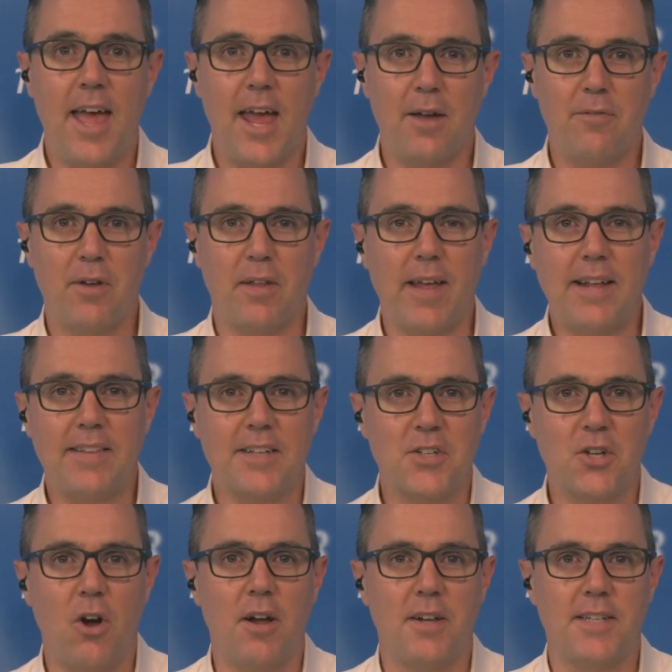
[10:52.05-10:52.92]
If you like
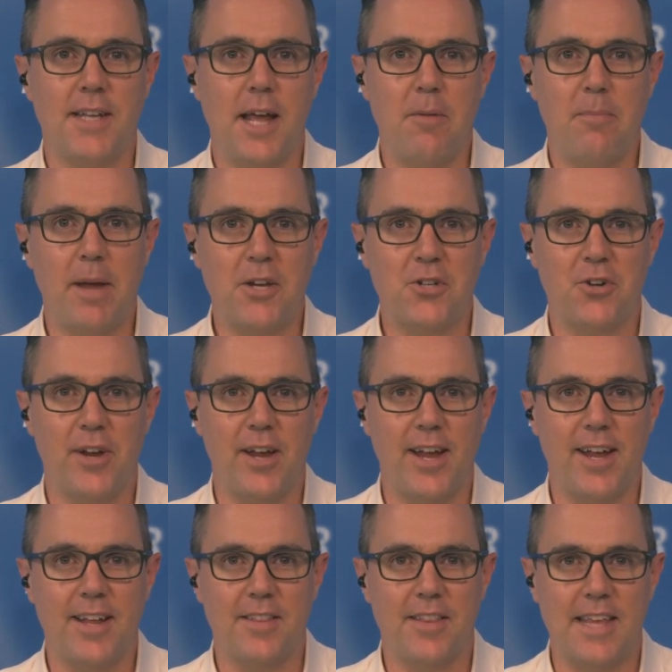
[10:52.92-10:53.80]
this content, make sure
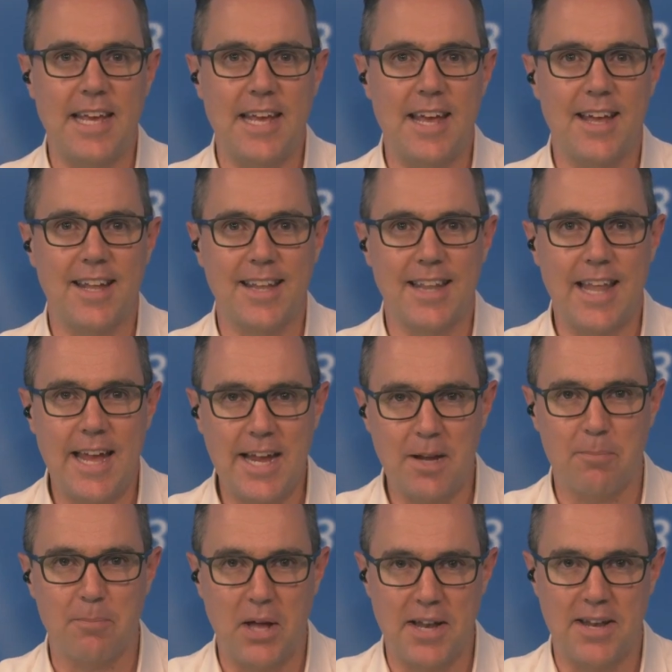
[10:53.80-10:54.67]
you hit the
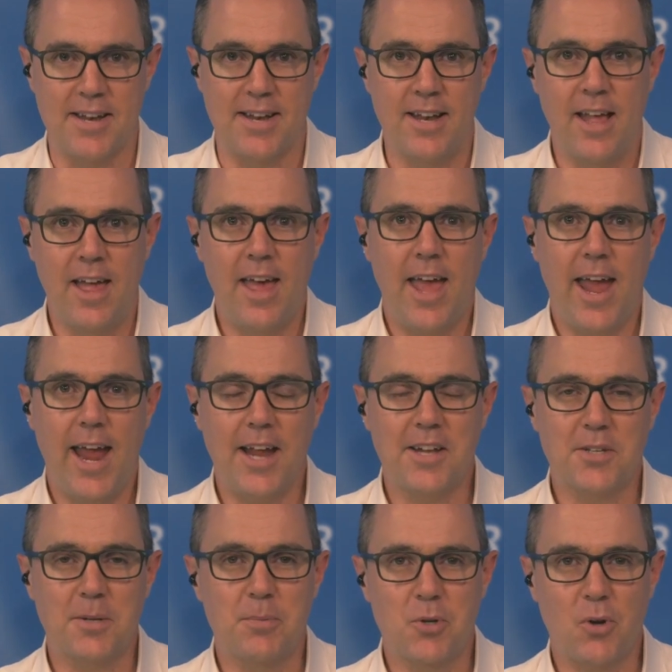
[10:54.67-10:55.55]
like button
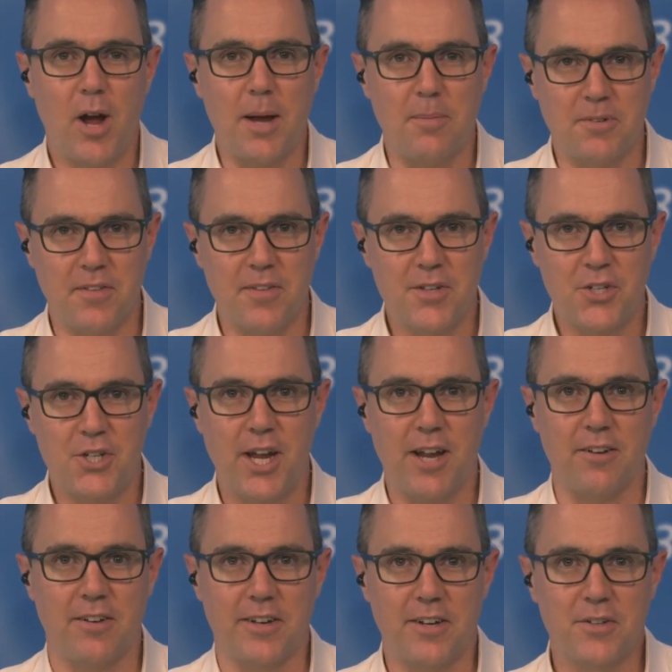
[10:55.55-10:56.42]
and subscribe to this
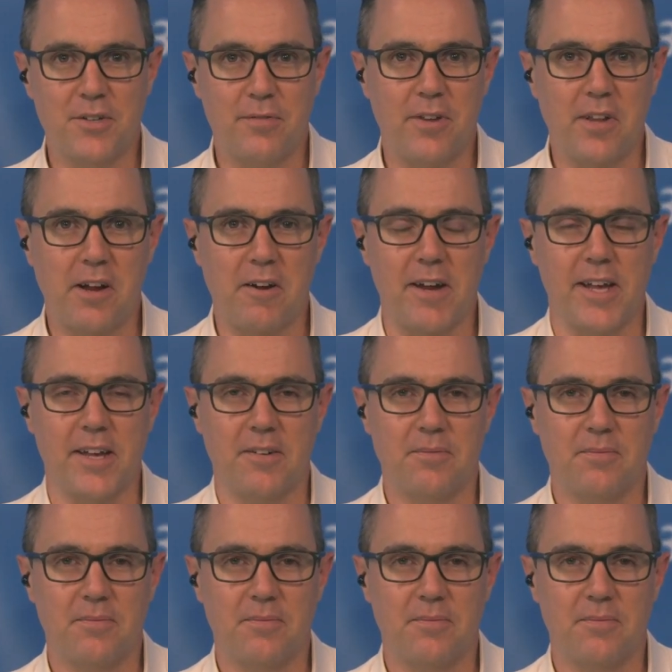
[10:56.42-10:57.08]
channel. Here's Valeria.